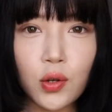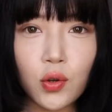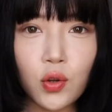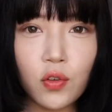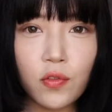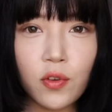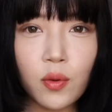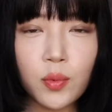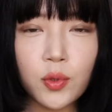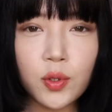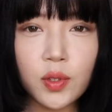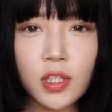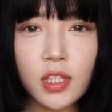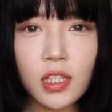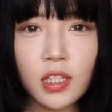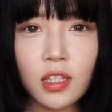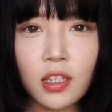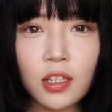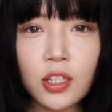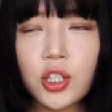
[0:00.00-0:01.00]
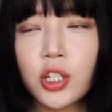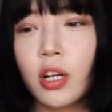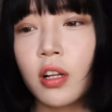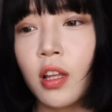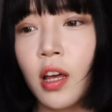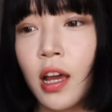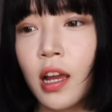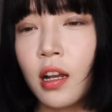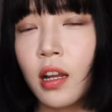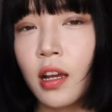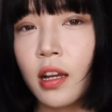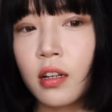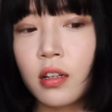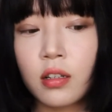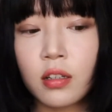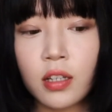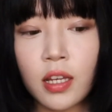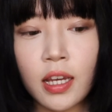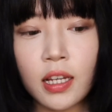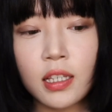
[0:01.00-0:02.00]
NovaBeauty gel
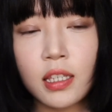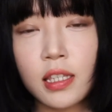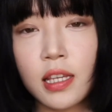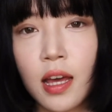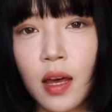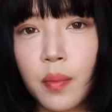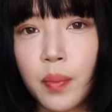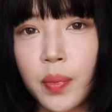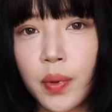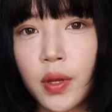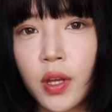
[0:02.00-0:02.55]
eyeliner ASAP.